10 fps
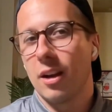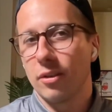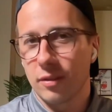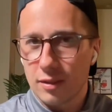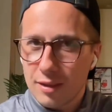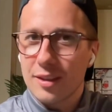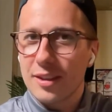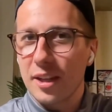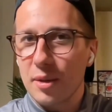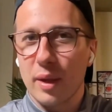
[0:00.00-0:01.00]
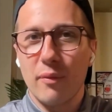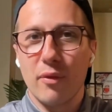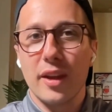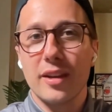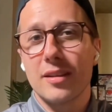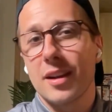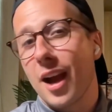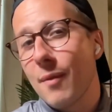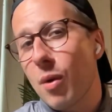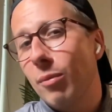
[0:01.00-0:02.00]
I'll take the blame for this.
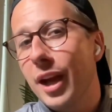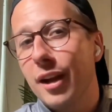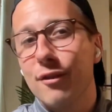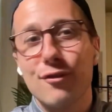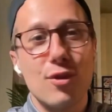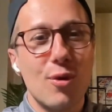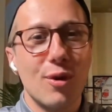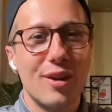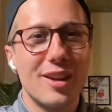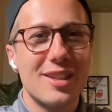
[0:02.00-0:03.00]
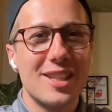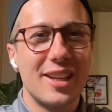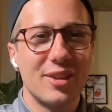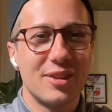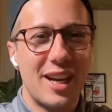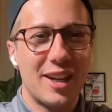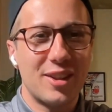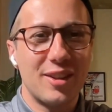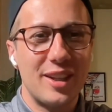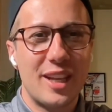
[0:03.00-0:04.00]
I probably had a few more than sales
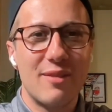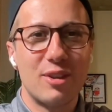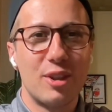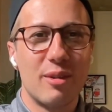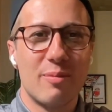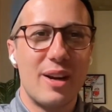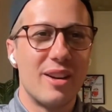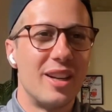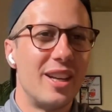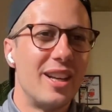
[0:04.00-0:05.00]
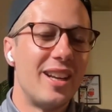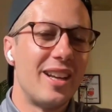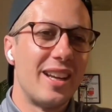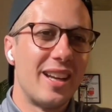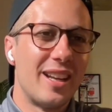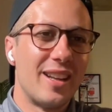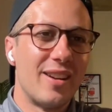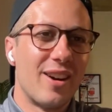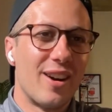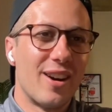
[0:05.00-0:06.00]
actually gave a shit about.
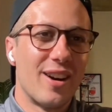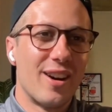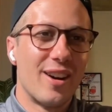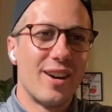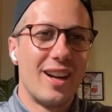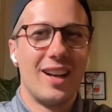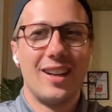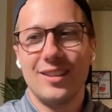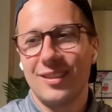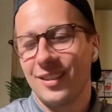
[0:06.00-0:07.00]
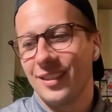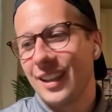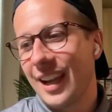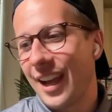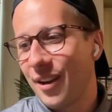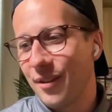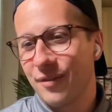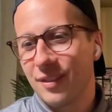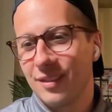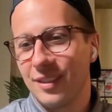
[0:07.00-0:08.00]
And our head
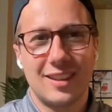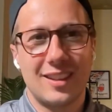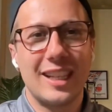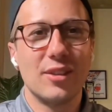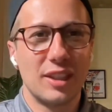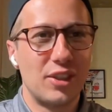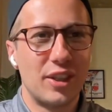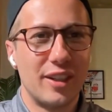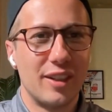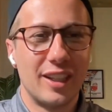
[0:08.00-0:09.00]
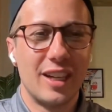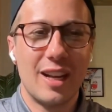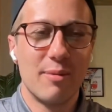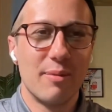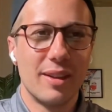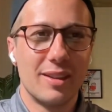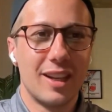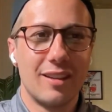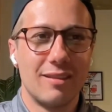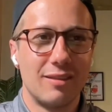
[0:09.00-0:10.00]
of sales engineering and enablement
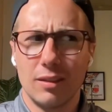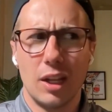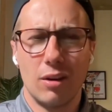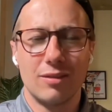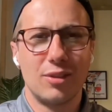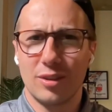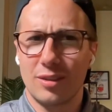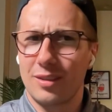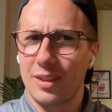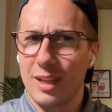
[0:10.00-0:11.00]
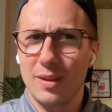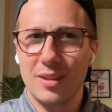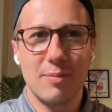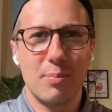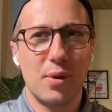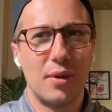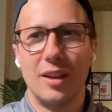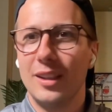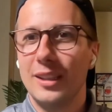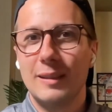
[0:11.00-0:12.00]
said, no, just keep it
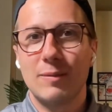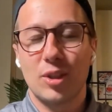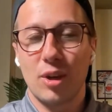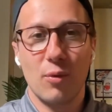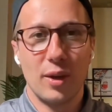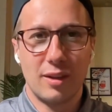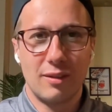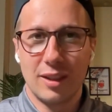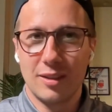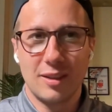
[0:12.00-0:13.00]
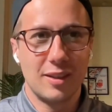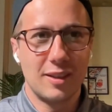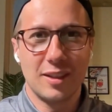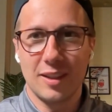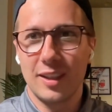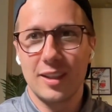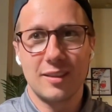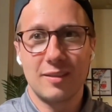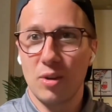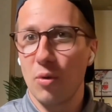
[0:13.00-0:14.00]
simple. Start with this, and
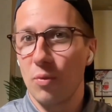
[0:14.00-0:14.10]
this.